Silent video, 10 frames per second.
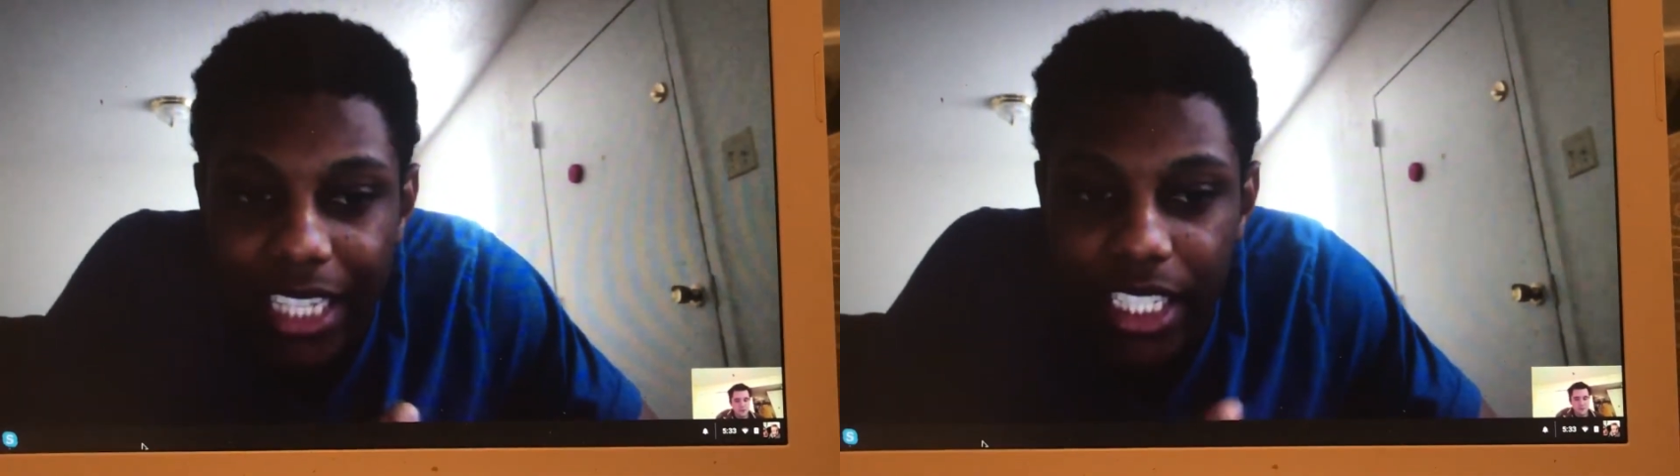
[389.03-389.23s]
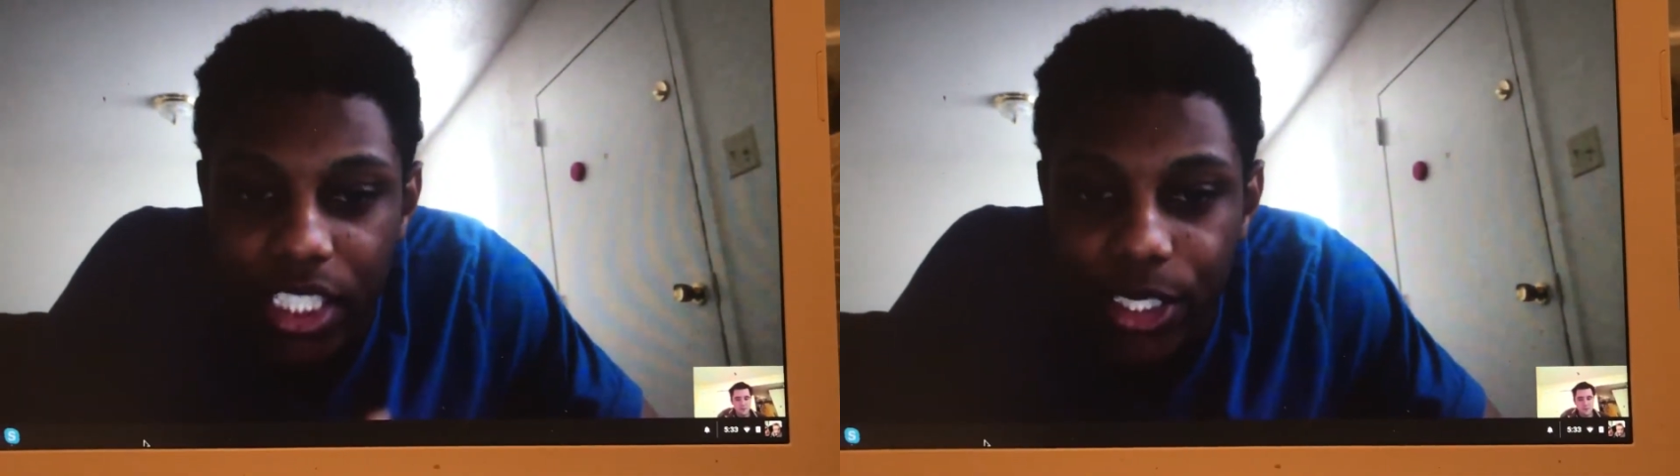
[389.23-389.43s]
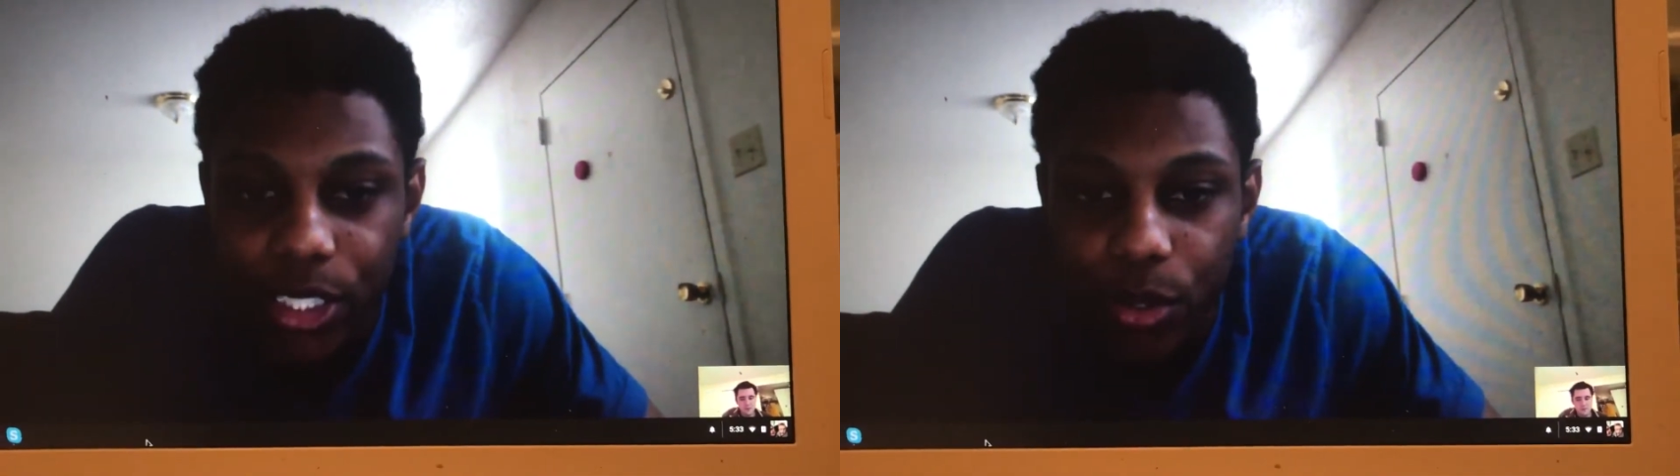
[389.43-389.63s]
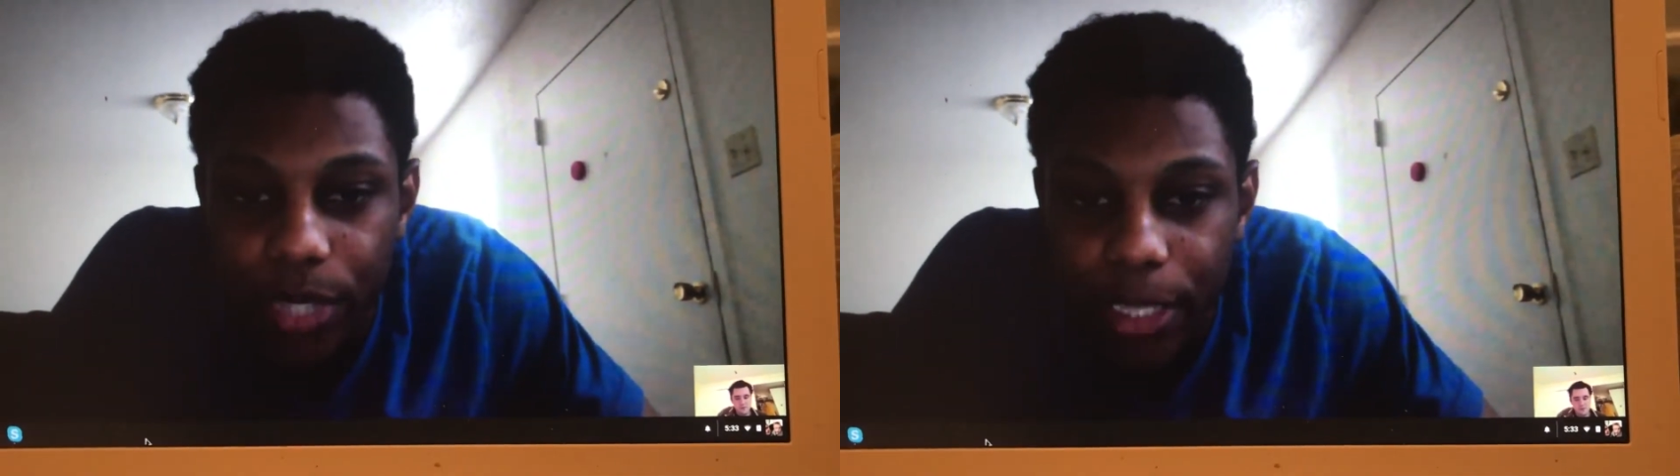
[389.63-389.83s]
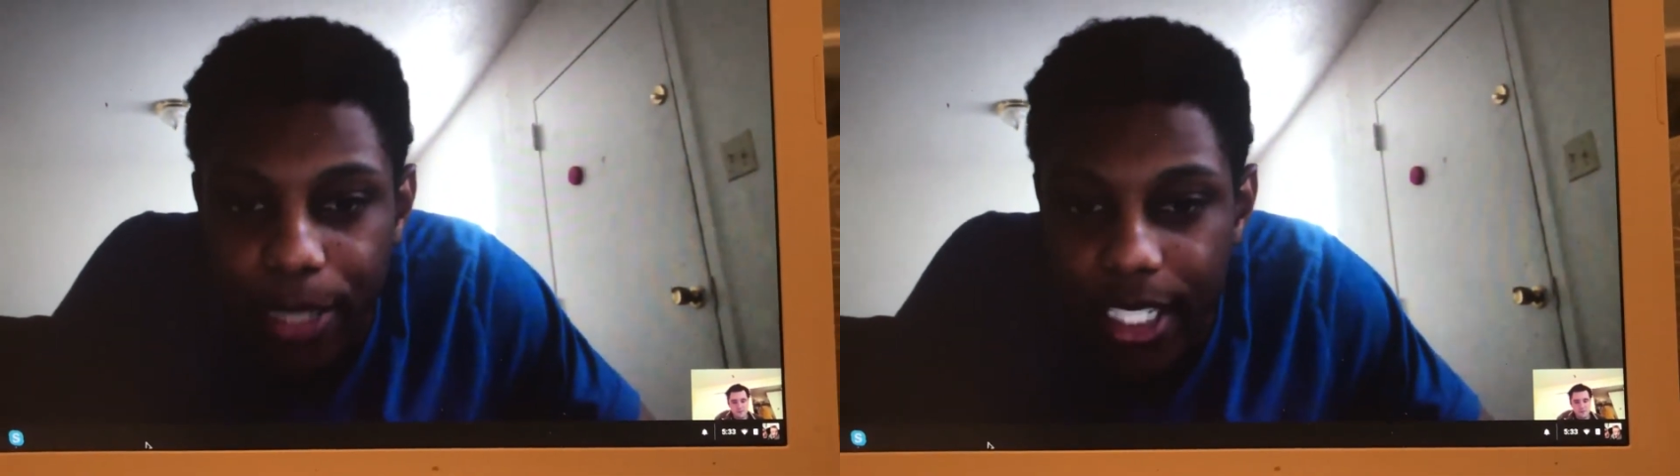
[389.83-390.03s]
think she's
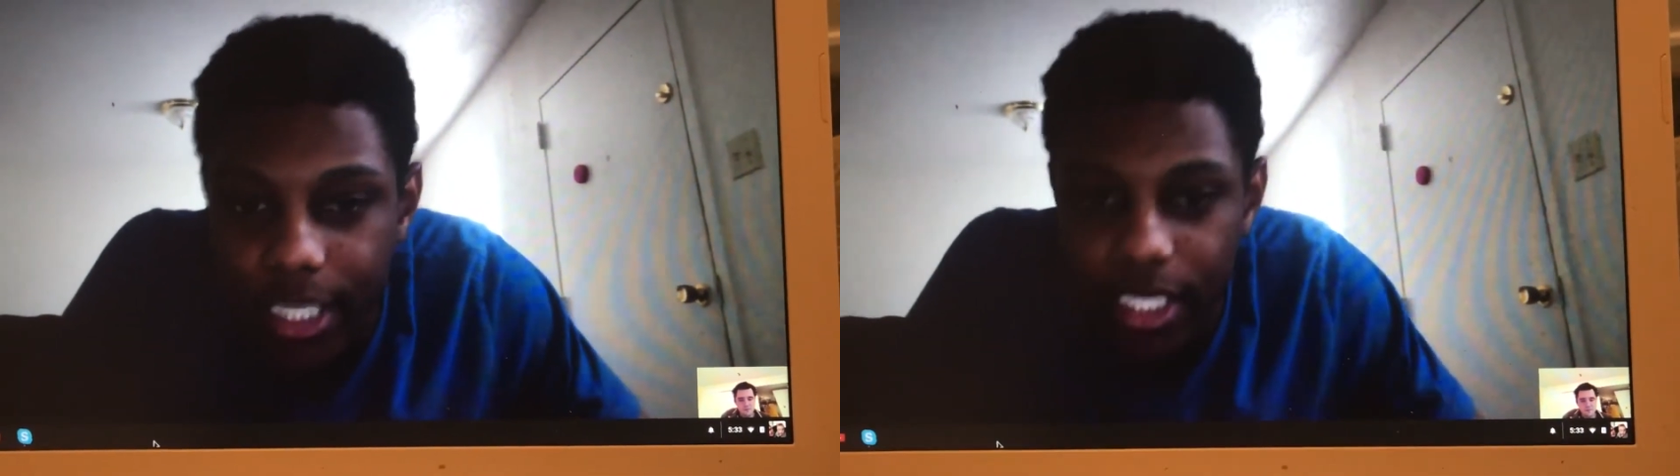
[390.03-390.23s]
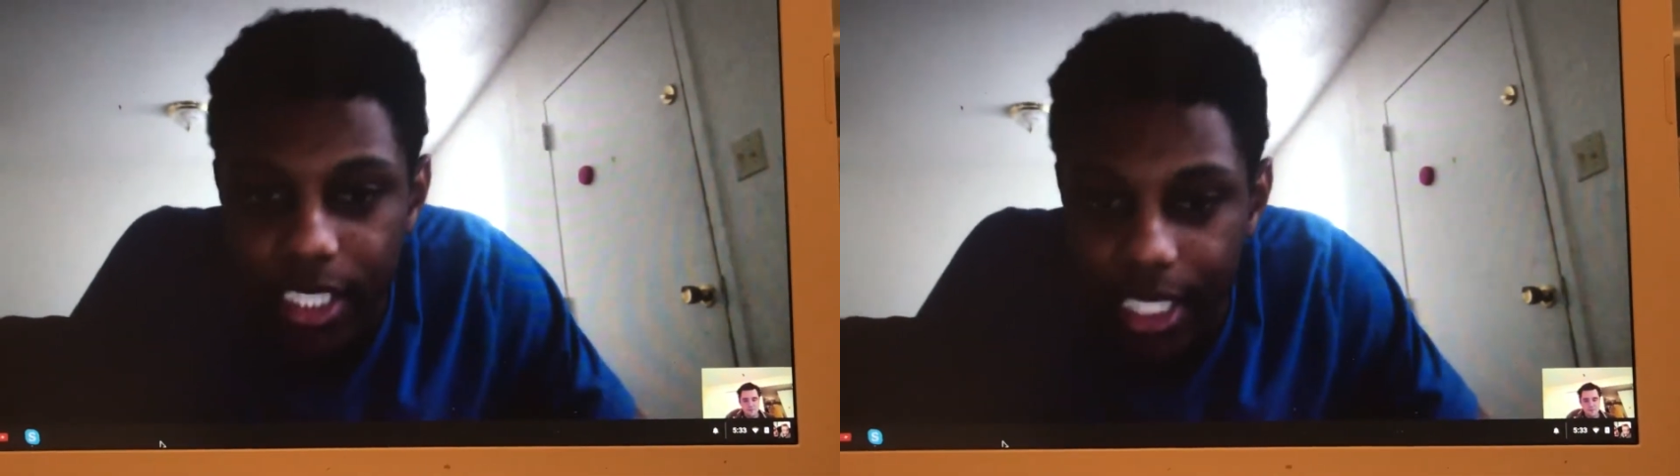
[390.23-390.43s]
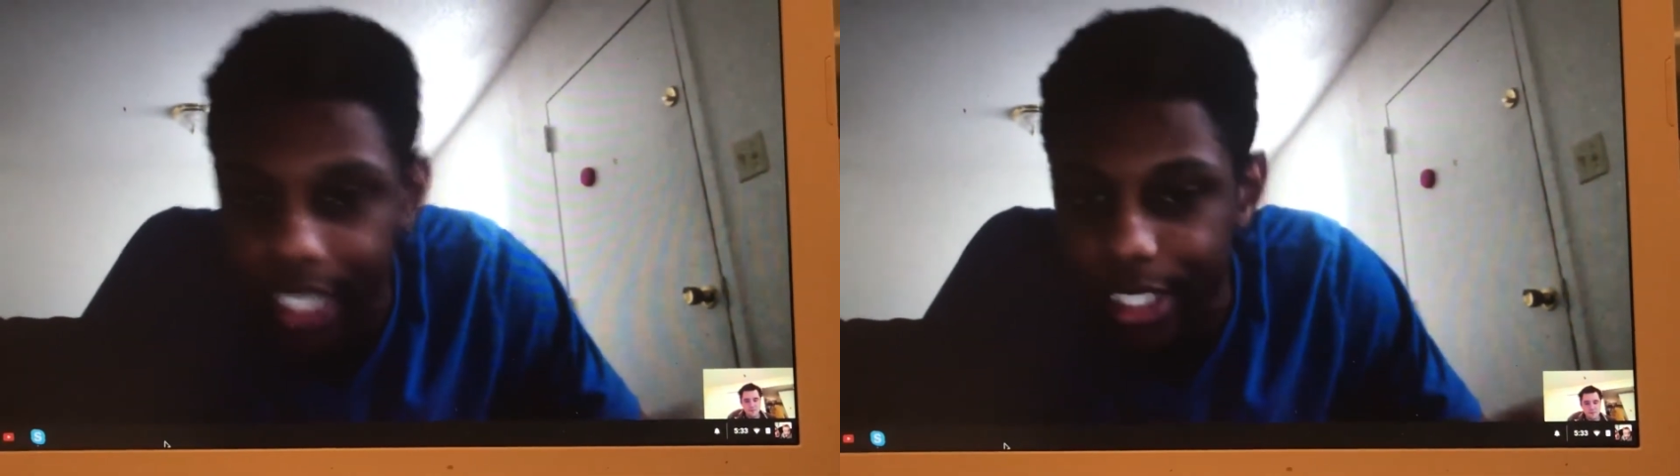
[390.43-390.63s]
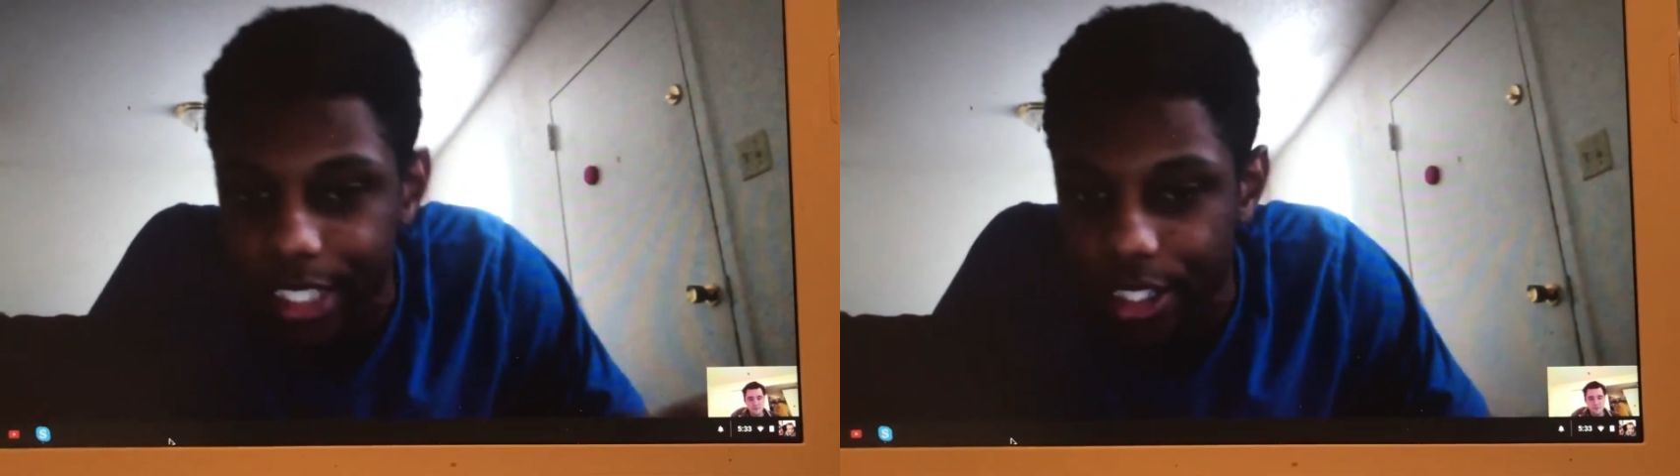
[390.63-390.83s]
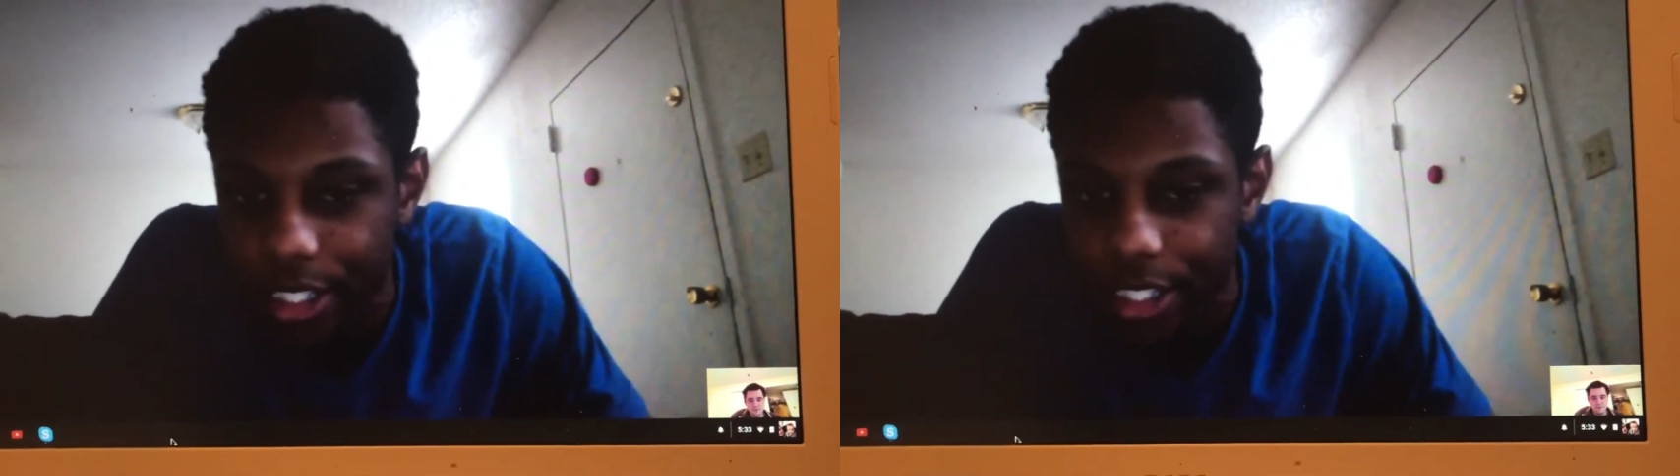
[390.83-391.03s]
doing it because she sees the
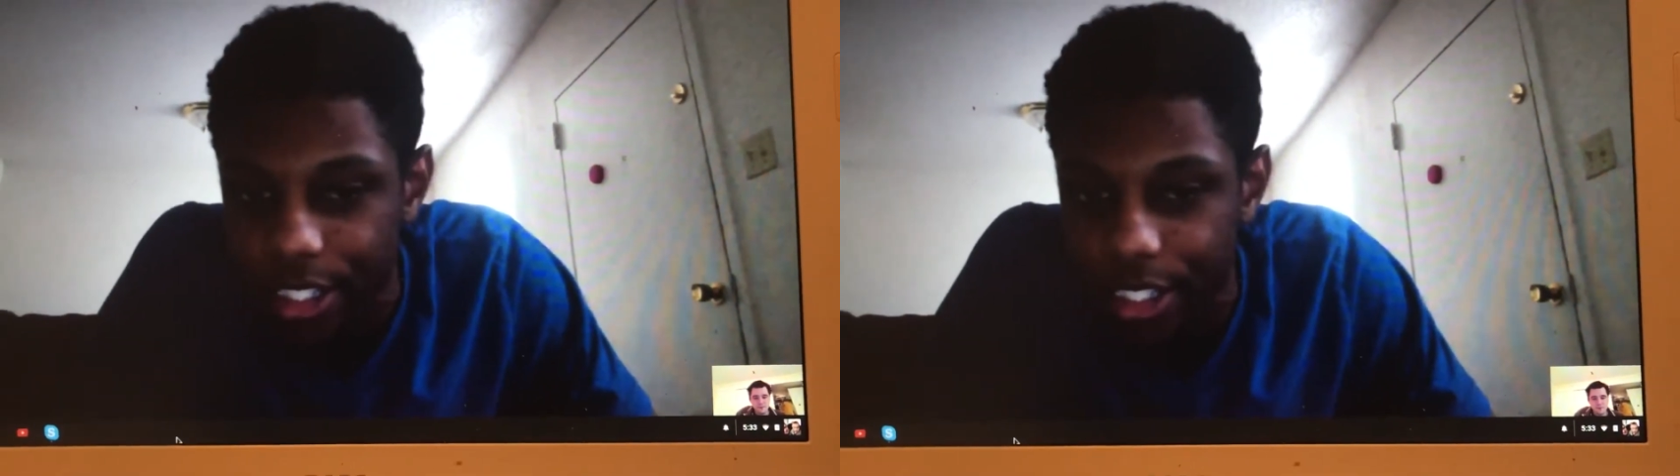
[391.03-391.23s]
trend.